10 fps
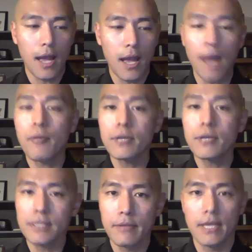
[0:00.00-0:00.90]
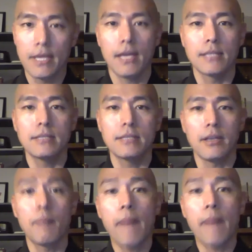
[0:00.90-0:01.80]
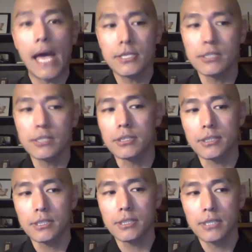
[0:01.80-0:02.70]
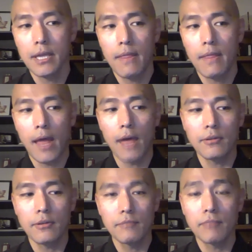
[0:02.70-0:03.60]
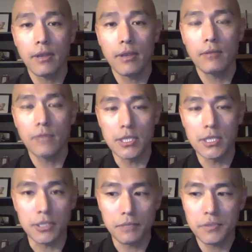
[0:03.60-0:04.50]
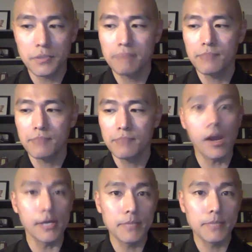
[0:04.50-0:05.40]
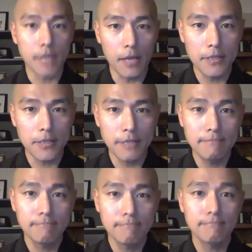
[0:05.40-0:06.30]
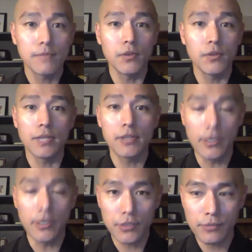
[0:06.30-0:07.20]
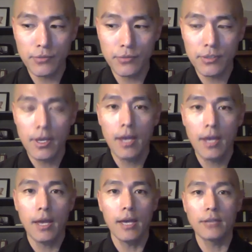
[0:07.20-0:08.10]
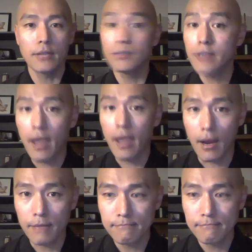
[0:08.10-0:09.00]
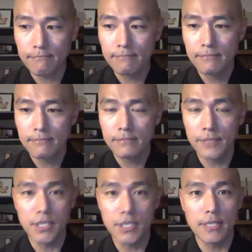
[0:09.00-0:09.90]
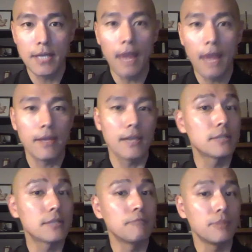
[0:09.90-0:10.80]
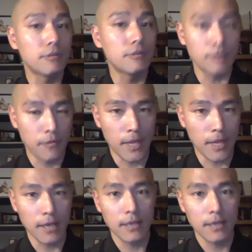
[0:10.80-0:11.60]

I personally think it's their passengers that deserves good hospitality, good attention, and good care, which I think is a beautiful thing.